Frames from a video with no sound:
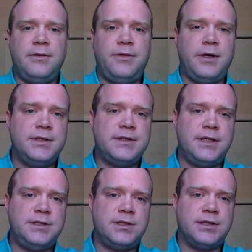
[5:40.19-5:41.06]
They're
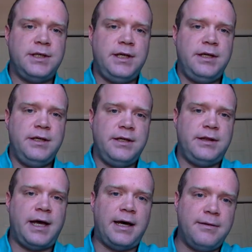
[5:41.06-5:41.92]
essentially
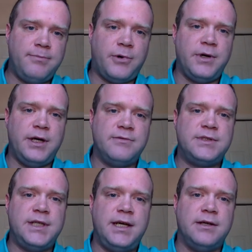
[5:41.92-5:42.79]
that point of
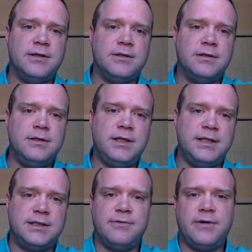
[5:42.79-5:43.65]
sale
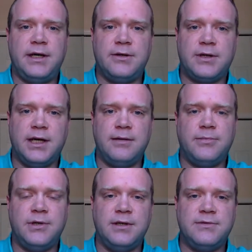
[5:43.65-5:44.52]
is the final kind
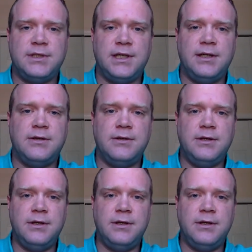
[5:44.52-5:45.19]
of point of sale.